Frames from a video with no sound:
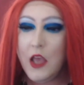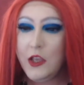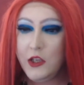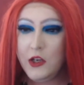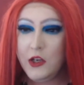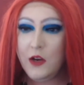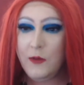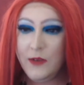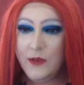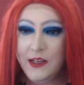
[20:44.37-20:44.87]

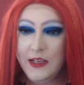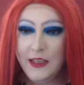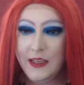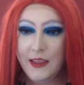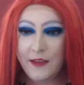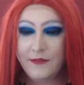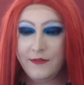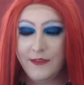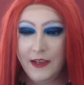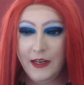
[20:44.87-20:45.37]
know when you get
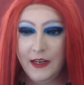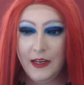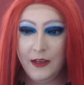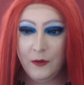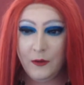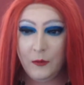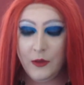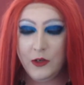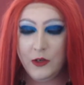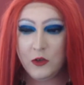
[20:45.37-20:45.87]
that
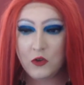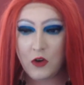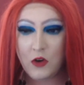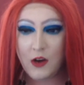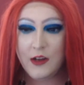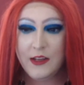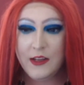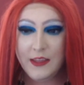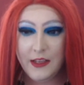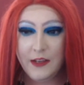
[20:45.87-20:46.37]
feeling when you're
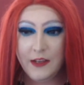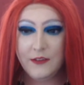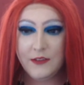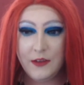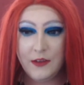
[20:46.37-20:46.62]
trying to think of